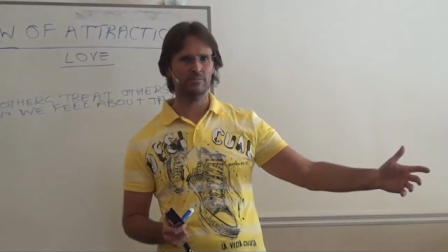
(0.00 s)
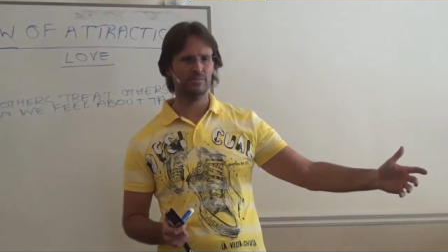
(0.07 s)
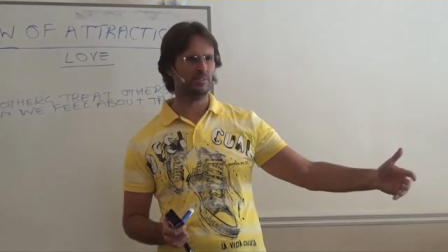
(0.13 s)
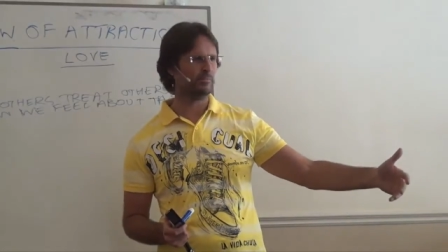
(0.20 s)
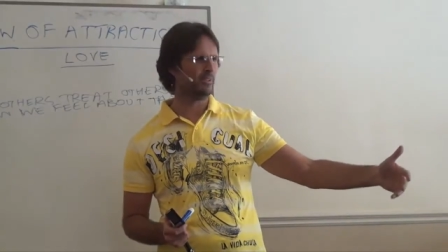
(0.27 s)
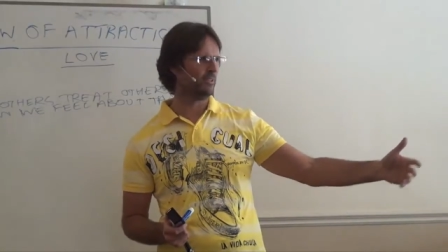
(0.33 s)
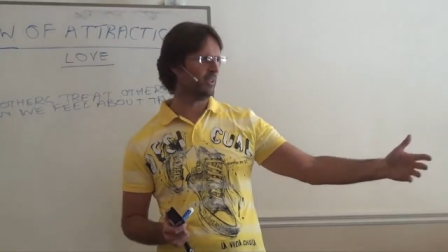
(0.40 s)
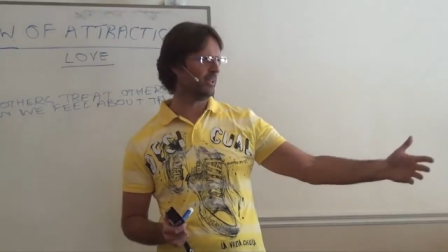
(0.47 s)

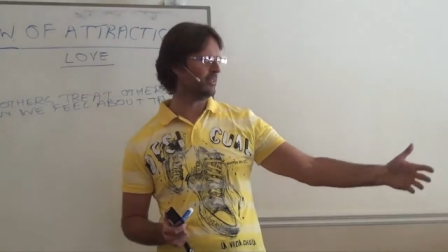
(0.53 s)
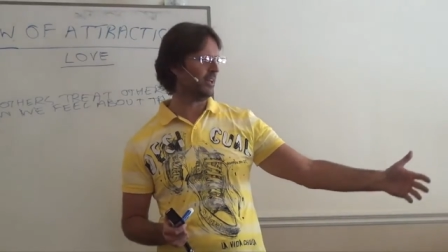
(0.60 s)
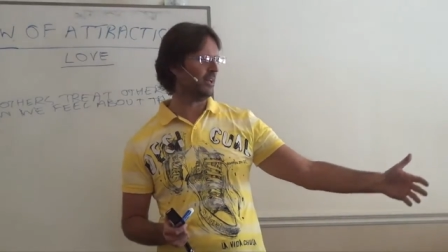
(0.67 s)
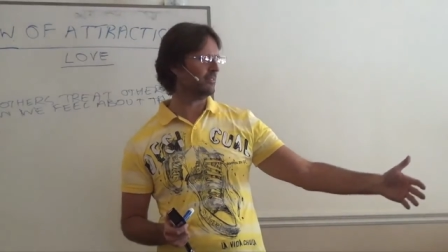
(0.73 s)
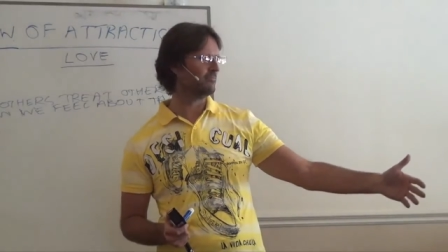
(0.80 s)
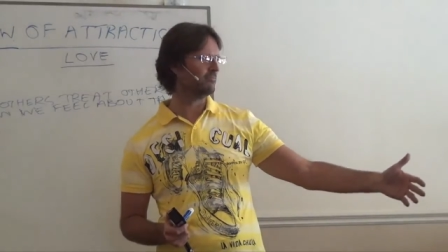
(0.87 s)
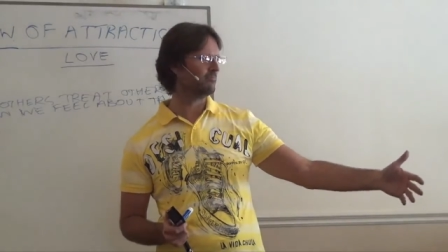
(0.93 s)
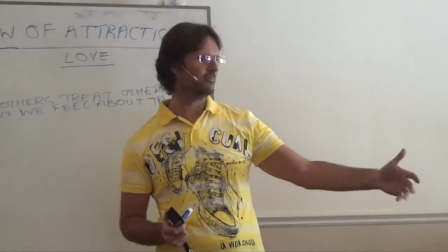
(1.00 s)
Something like that.
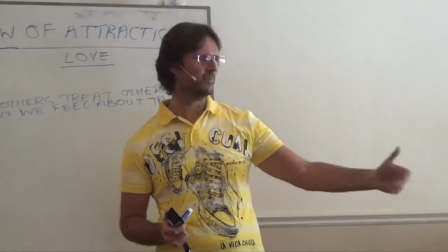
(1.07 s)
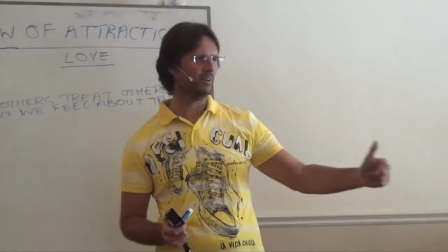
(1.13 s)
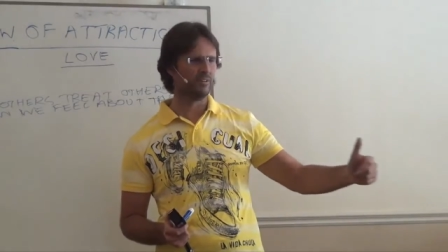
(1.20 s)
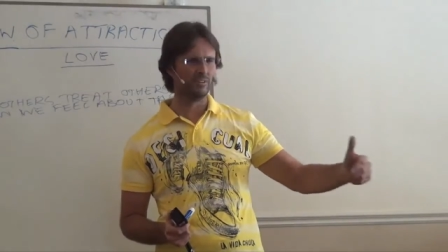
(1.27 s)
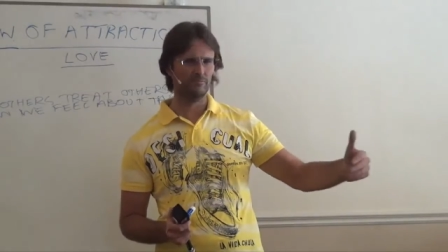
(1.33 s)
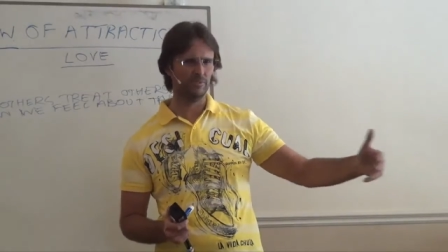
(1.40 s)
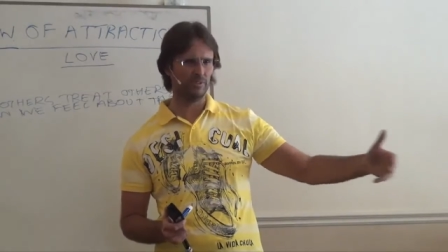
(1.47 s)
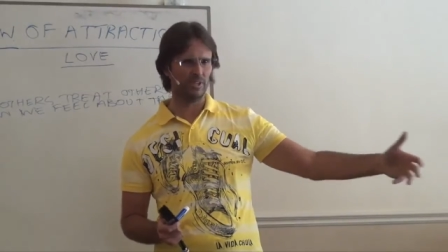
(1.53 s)
I
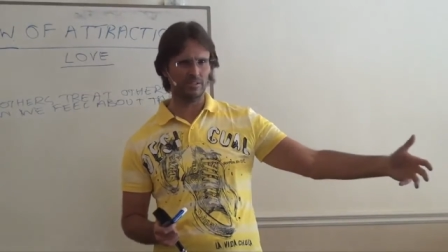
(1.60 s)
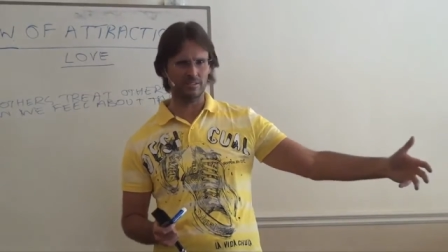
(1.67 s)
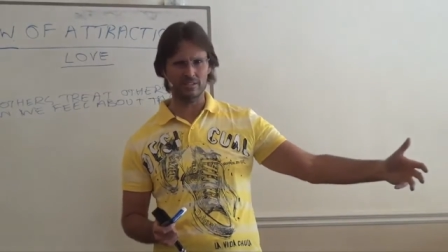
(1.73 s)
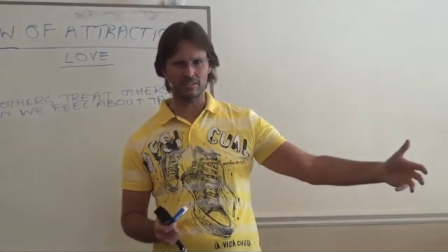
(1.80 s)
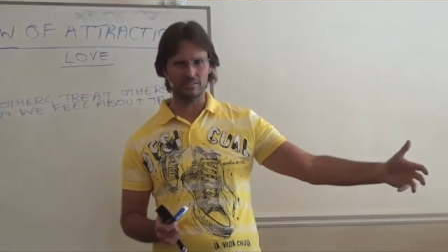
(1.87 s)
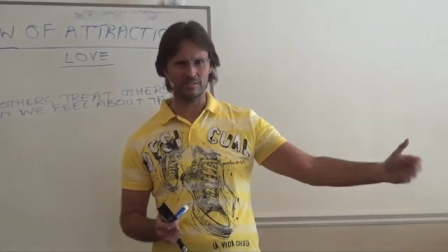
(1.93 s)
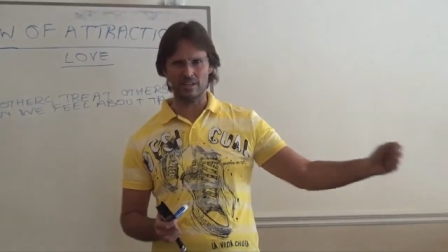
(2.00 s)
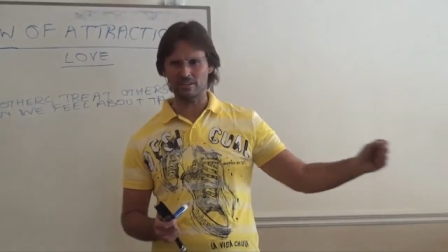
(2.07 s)
forget
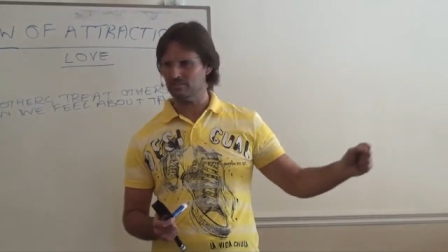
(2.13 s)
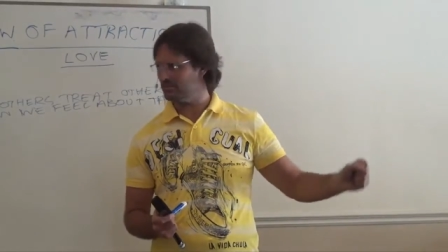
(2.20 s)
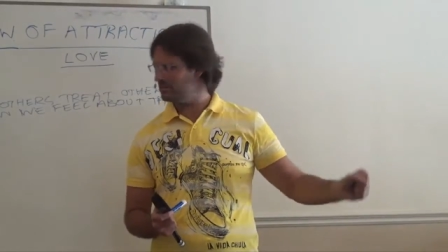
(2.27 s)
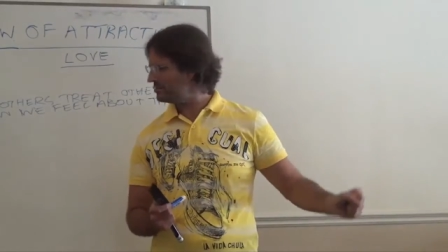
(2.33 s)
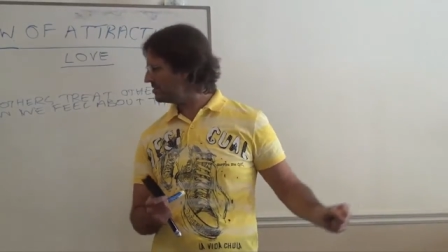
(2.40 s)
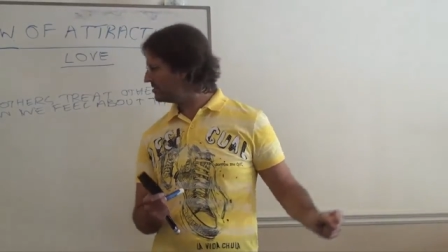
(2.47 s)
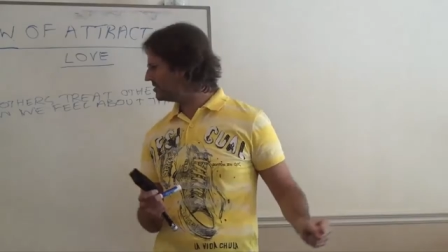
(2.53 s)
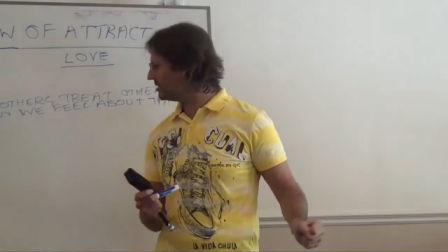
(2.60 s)
the exact
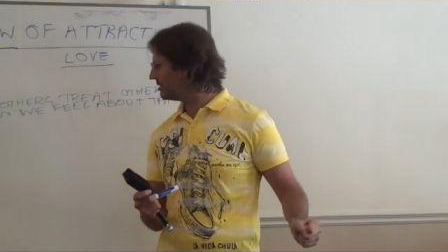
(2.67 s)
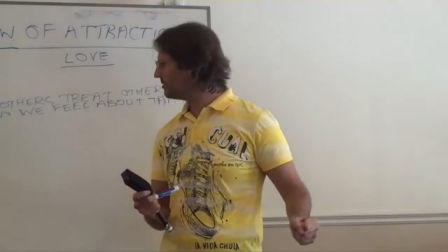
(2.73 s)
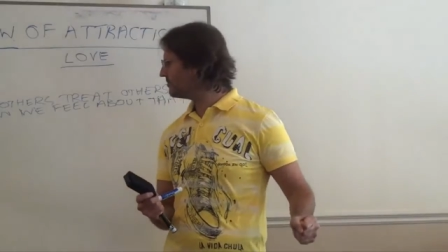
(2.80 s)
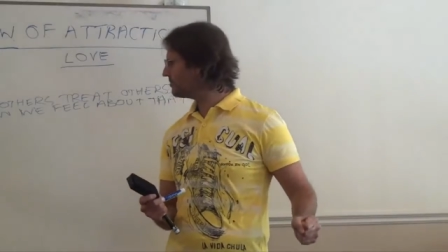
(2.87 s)
statistic.